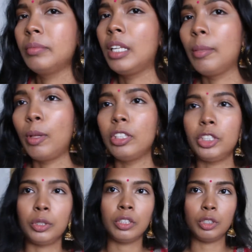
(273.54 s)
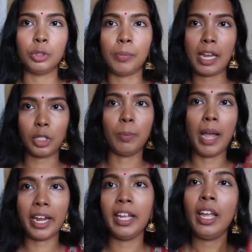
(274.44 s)
nail polish to match
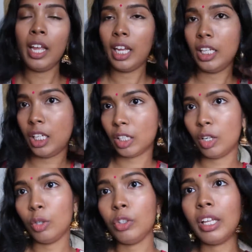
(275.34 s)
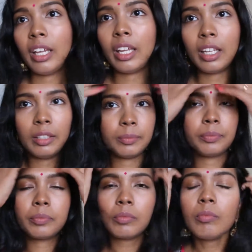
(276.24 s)
my Indian clothing.
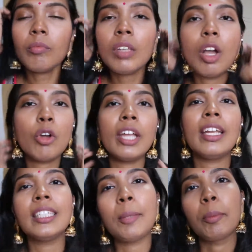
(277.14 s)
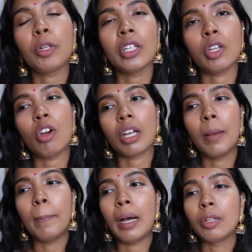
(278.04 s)
Okay, next up I'm going to talk
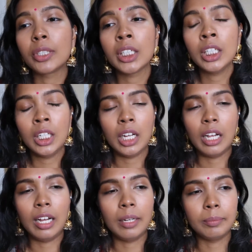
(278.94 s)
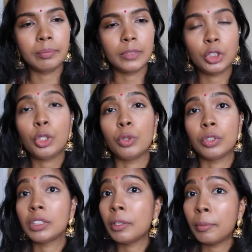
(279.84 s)
about
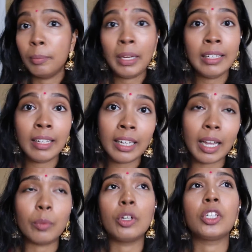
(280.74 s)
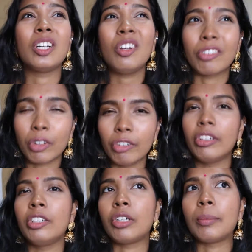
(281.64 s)
shows. Mainly I watch a lot of
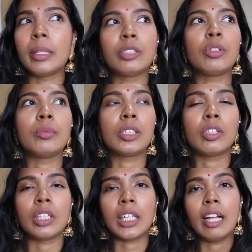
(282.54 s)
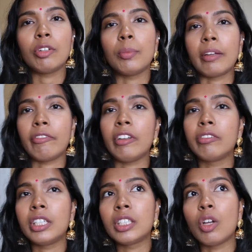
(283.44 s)
Korean dramas, so I'm just going to tell you my
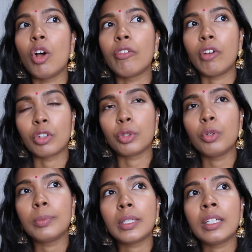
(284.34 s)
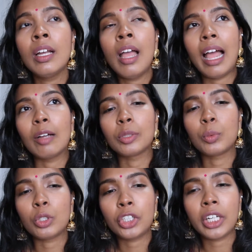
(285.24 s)
favorites of October. I was
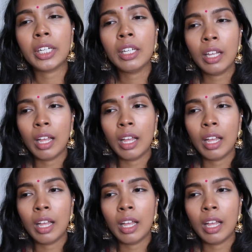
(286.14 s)
watching